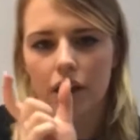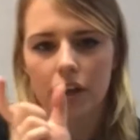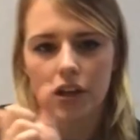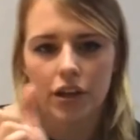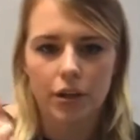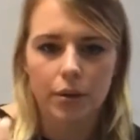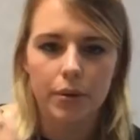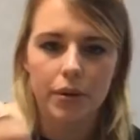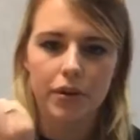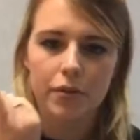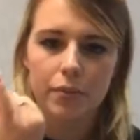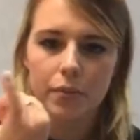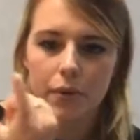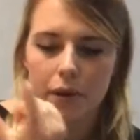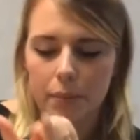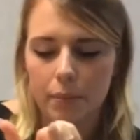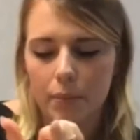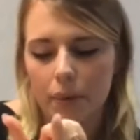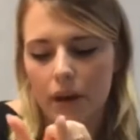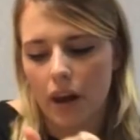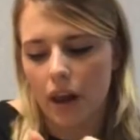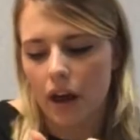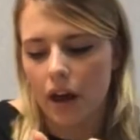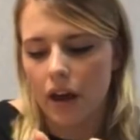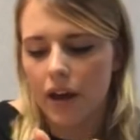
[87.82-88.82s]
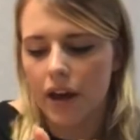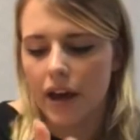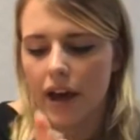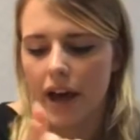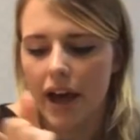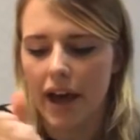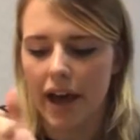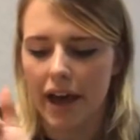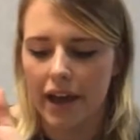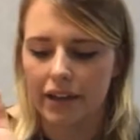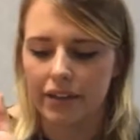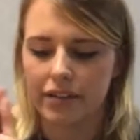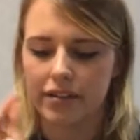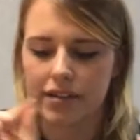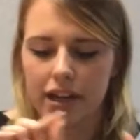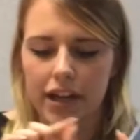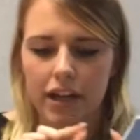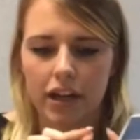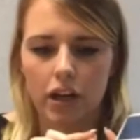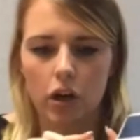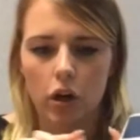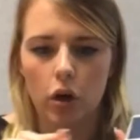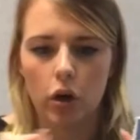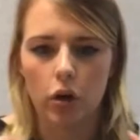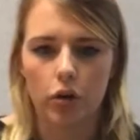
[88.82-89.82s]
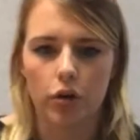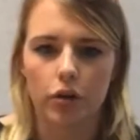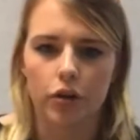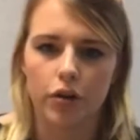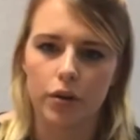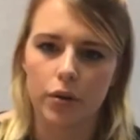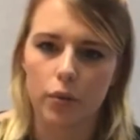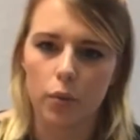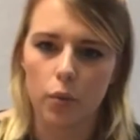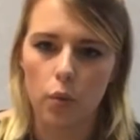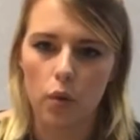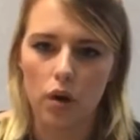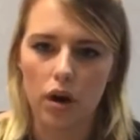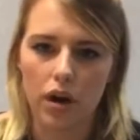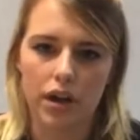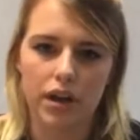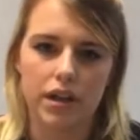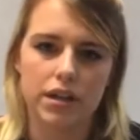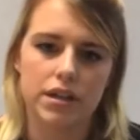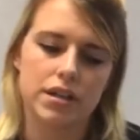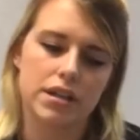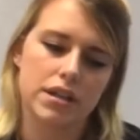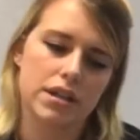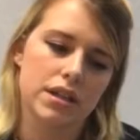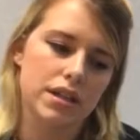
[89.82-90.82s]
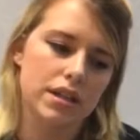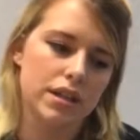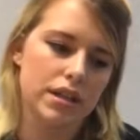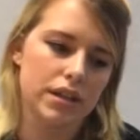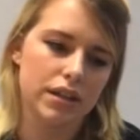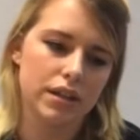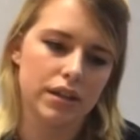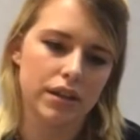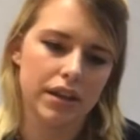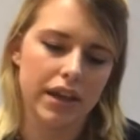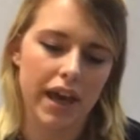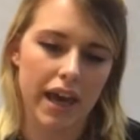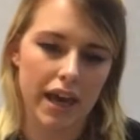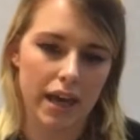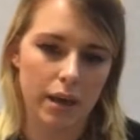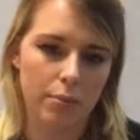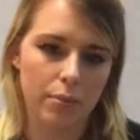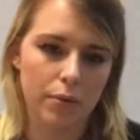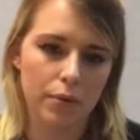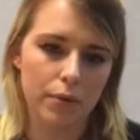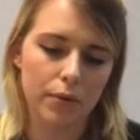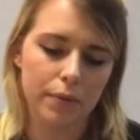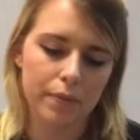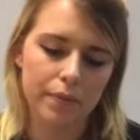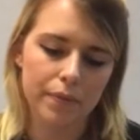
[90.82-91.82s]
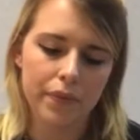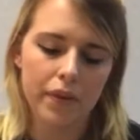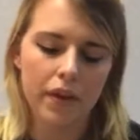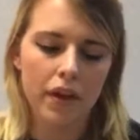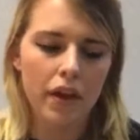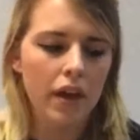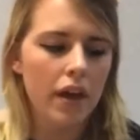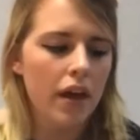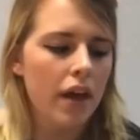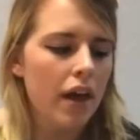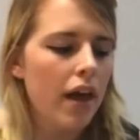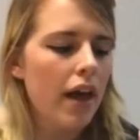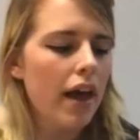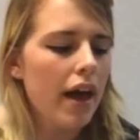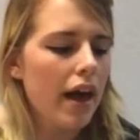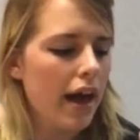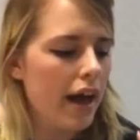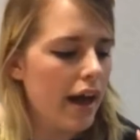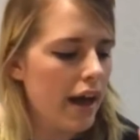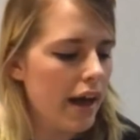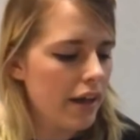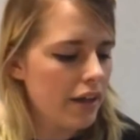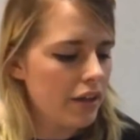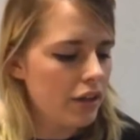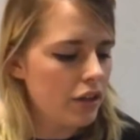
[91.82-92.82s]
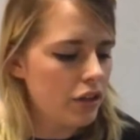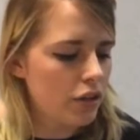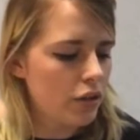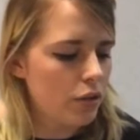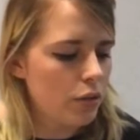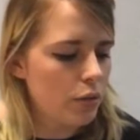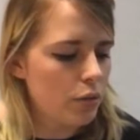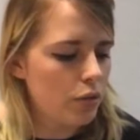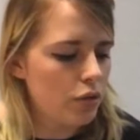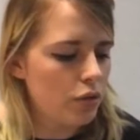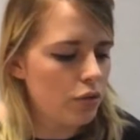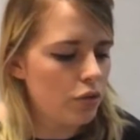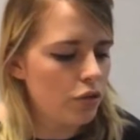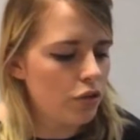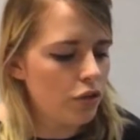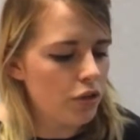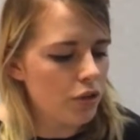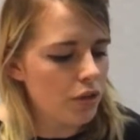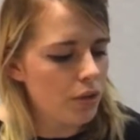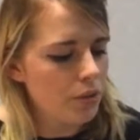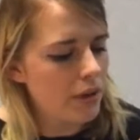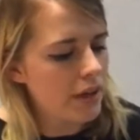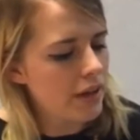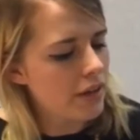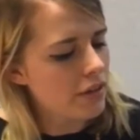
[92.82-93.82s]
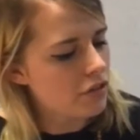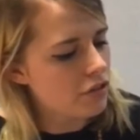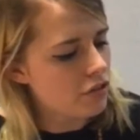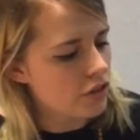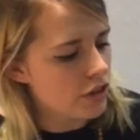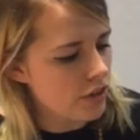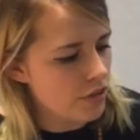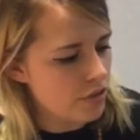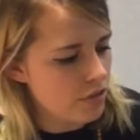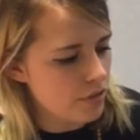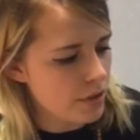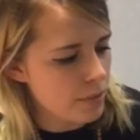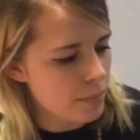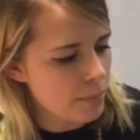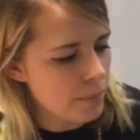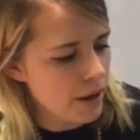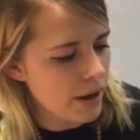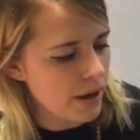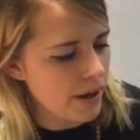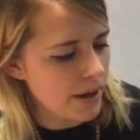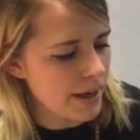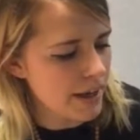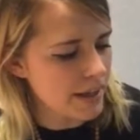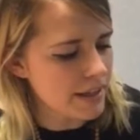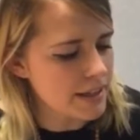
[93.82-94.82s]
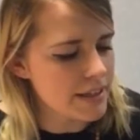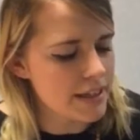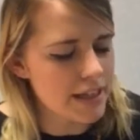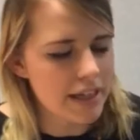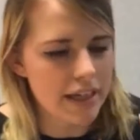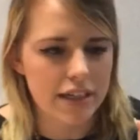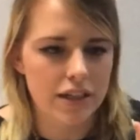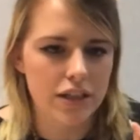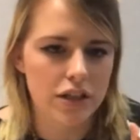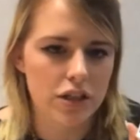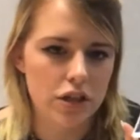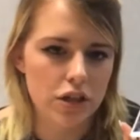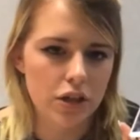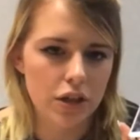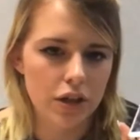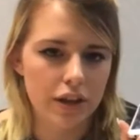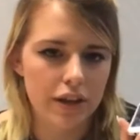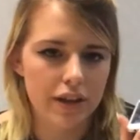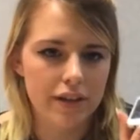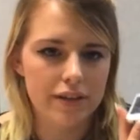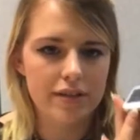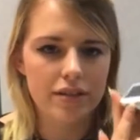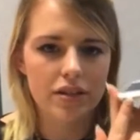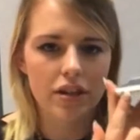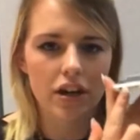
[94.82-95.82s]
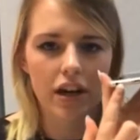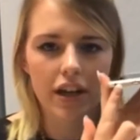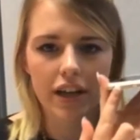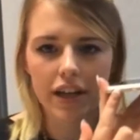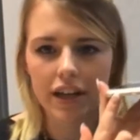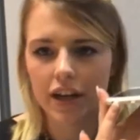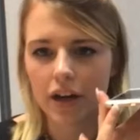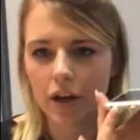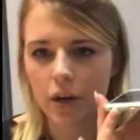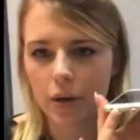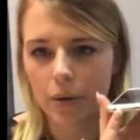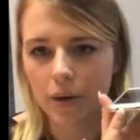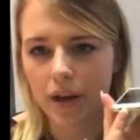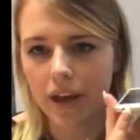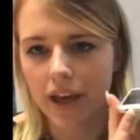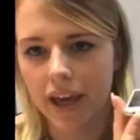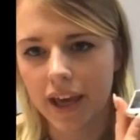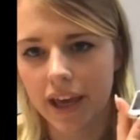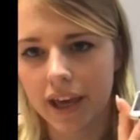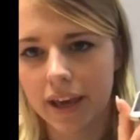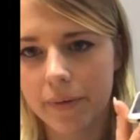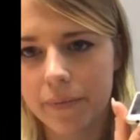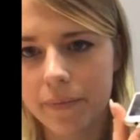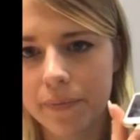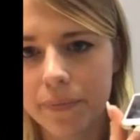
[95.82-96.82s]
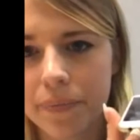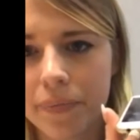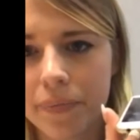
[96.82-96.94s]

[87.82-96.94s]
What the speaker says: USB plug and a long white cable, and all you do is just plug it into this tiny hole here